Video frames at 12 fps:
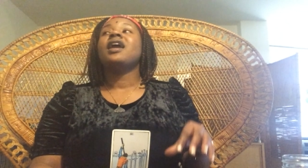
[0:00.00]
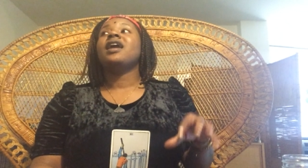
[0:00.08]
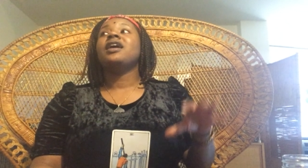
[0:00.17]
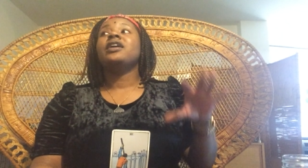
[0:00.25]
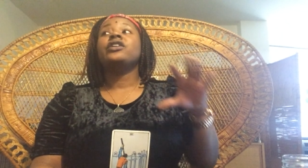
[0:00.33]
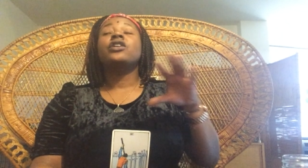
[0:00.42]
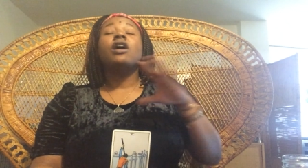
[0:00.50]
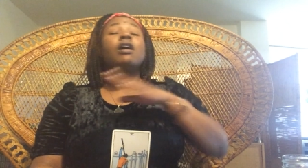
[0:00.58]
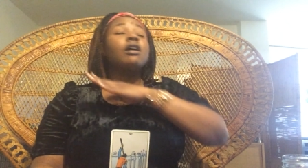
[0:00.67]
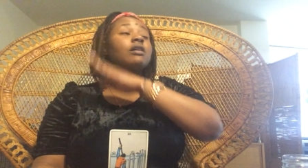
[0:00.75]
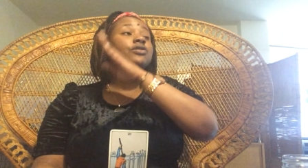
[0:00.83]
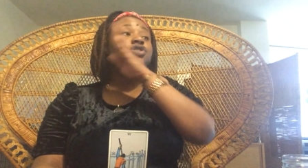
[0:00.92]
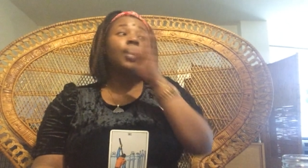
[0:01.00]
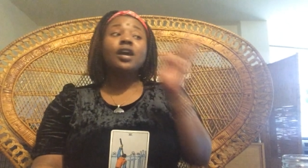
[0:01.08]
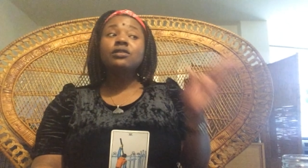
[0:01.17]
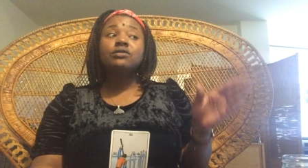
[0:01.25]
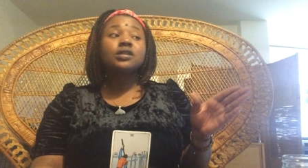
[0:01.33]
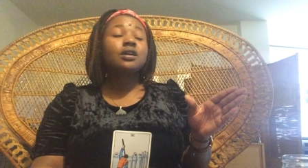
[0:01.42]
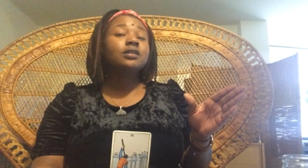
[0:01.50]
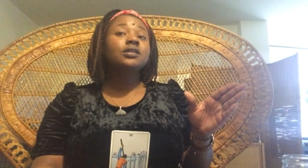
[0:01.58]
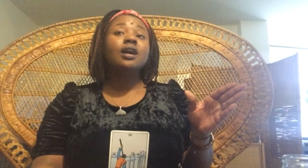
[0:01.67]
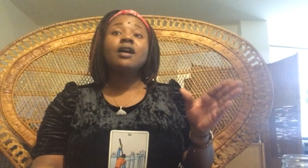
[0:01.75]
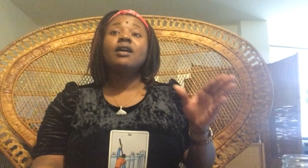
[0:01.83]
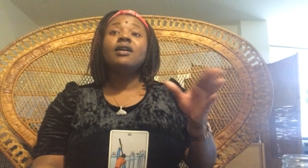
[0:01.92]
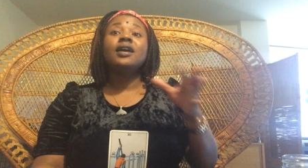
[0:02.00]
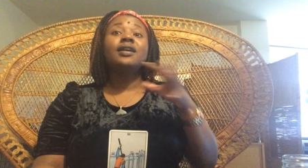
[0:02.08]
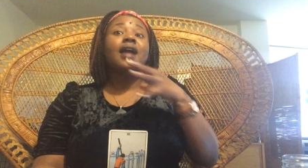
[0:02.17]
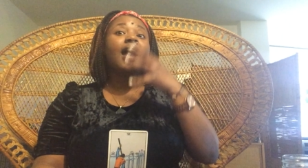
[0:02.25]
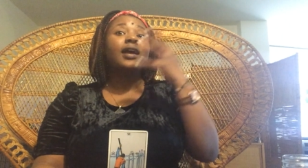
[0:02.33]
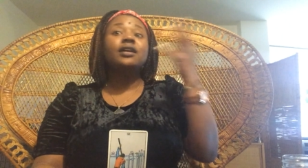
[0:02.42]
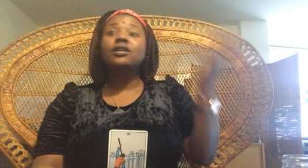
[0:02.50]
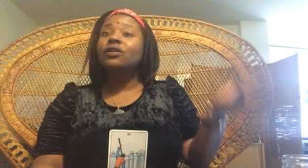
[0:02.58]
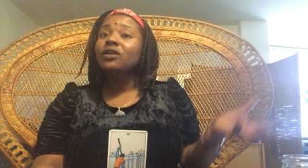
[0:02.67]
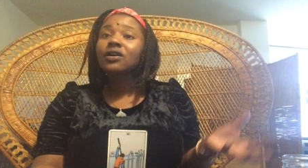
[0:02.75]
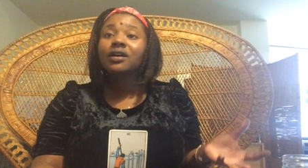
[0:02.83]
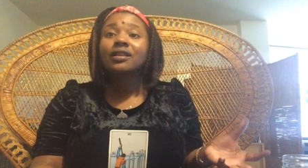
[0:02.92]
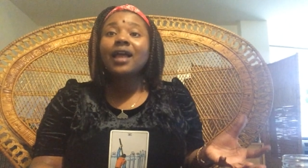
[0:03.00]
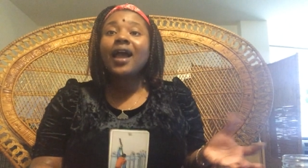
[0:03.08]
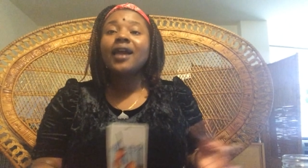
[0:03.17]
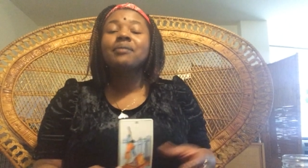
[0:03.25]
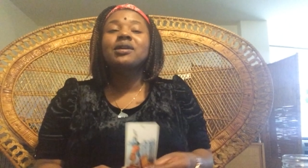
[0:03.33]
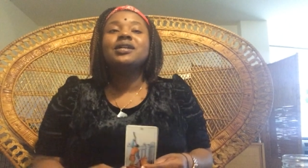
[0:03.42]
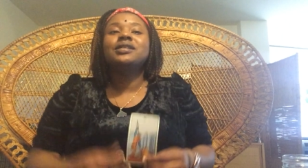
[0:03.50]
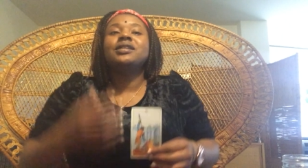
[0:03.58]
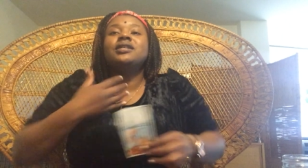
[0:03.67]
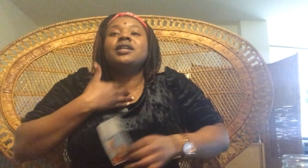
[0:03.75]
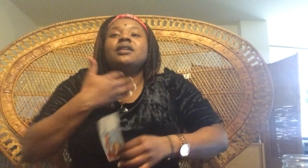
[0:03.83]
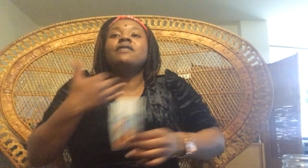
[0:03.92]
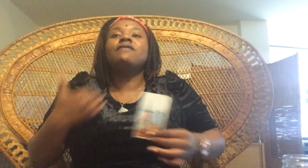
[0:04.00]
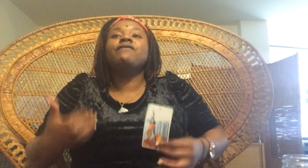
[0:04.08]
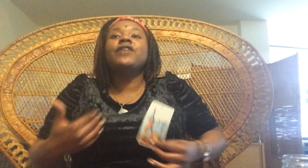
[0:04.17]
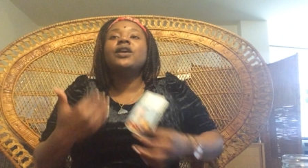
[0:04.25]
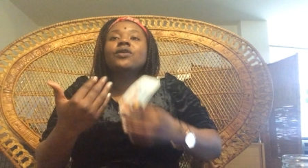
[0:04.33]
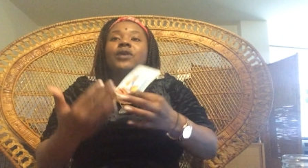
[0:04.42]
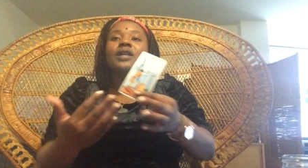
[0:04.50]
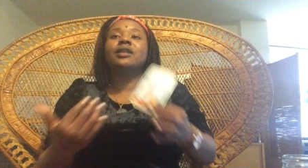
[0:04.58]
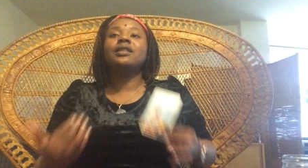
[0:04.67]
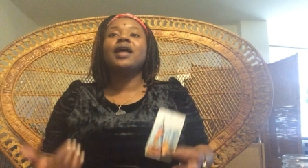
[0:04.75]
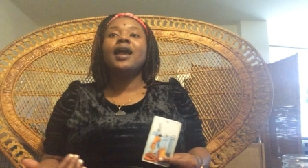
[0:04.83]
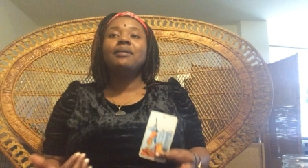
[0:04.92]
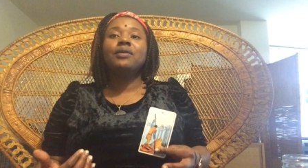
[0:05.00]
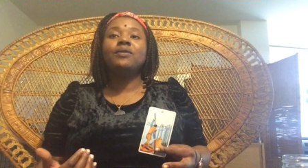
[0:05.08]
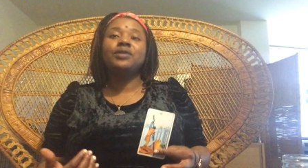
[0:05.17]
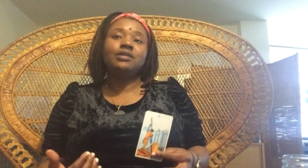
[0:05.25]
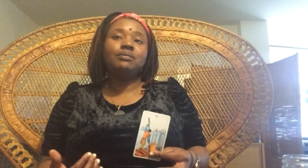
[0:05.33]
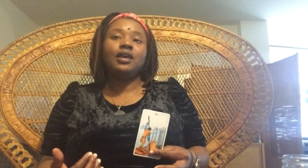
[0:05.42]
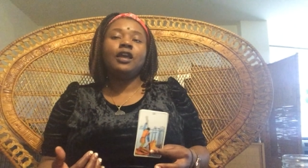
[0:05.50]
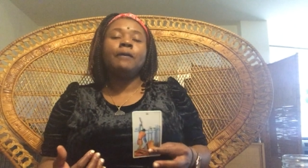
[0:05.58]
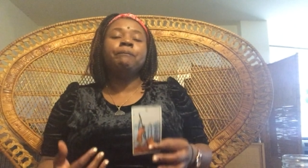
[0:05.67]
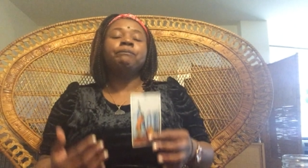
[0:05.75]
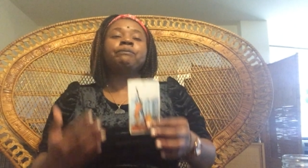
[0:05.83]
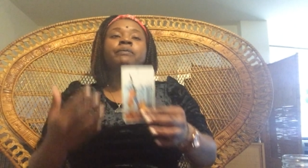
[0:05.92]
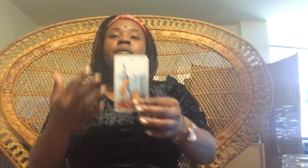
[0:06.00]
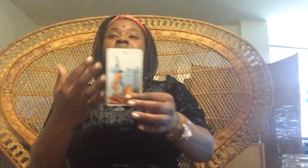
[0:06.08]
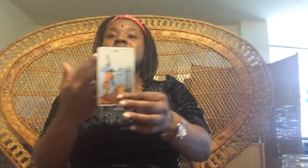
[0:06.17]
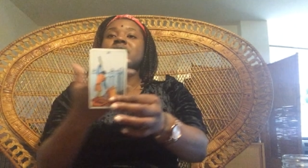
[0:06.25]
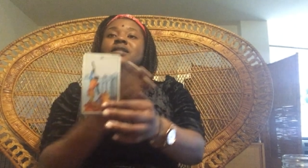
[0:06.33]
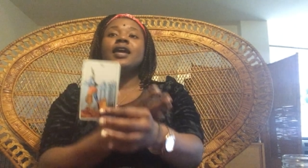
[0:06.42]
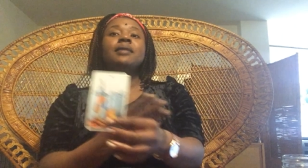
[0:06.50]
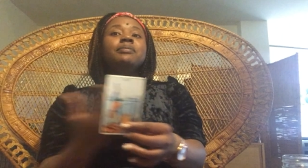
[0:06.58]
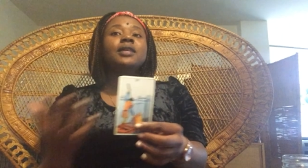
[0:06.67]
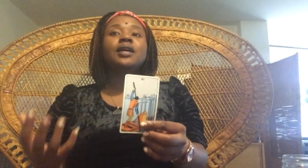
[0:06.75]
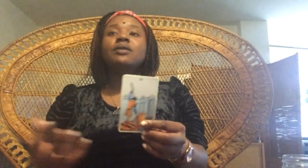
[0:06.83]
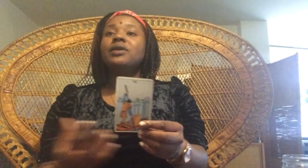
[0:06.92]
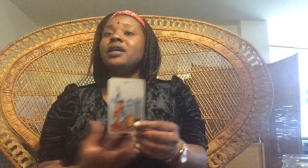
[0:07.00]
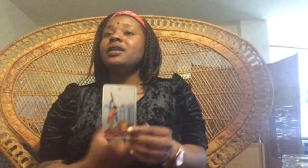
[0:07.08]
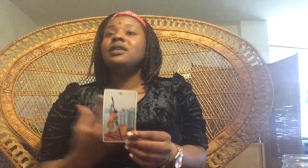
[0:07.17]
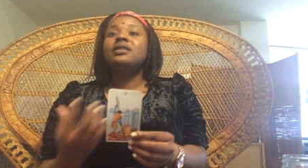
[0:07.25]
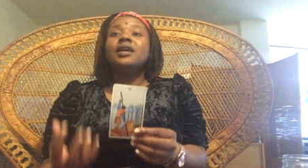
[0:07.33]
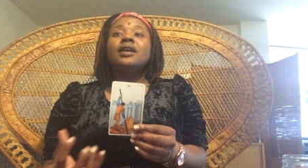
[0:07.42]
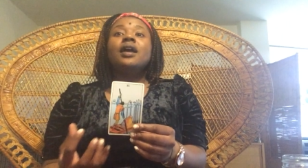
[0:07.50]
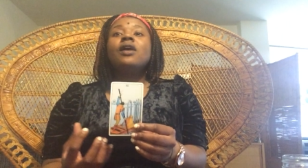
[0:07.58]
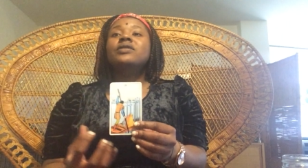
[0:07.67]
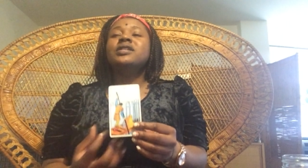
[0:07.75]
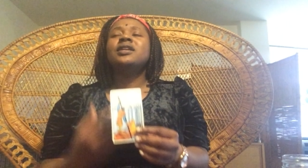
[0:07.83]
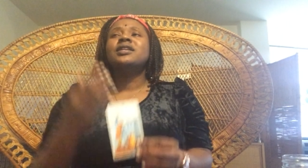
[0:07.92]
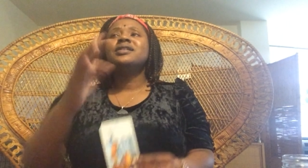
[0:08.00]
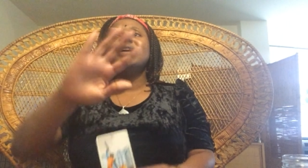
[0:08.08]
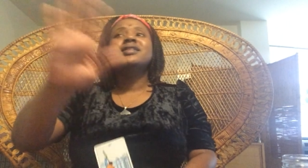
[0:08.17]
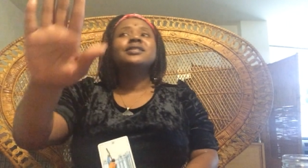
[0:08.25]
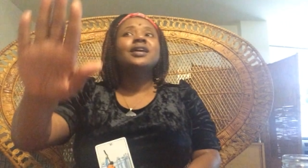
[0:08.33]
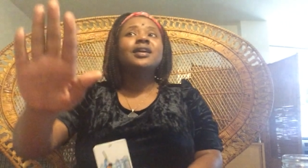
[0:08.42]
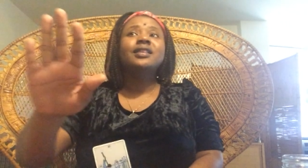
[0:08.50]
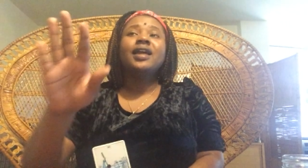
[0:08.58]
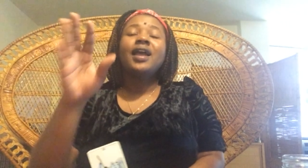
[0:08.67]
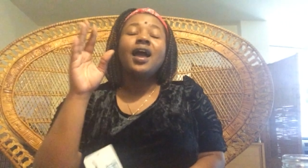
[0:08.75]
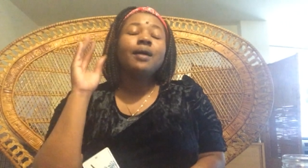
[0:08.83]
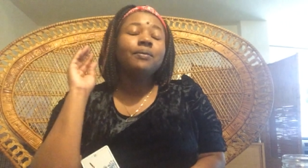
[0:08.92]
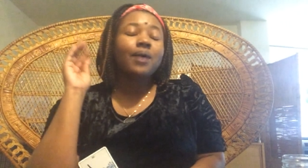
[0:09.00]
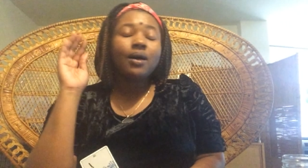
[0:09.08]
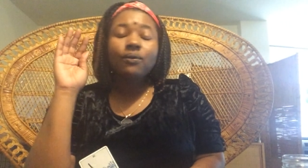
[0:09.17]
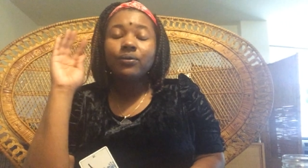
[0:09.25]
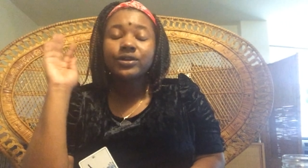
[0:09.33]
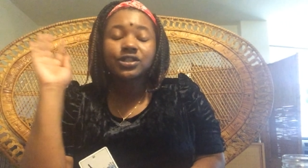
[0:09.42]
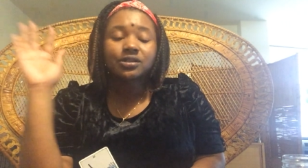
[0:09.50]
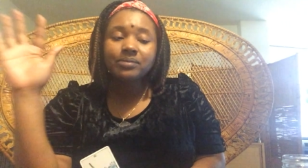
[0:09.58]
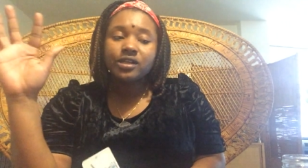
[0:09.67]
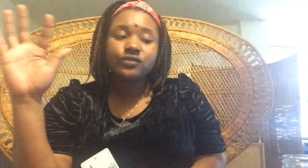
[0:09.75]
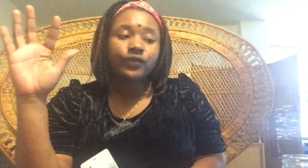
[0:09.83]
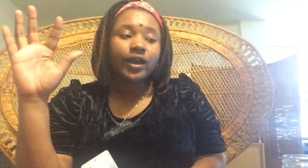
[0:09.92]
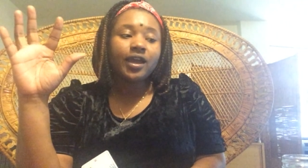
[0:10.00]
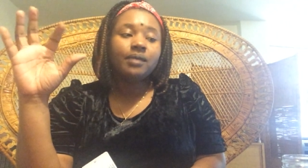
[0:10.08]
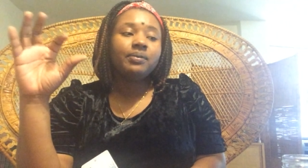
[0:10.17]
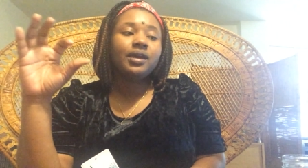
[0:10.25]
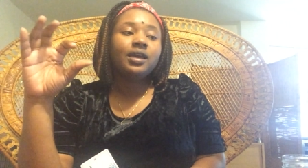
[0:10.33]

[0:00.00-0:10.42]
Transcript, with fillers: And her channel took a turn and I could no longer align because it didn't feel in alignment with me. Same thing with anything else. And that's not saying like I, I wish the best for AP.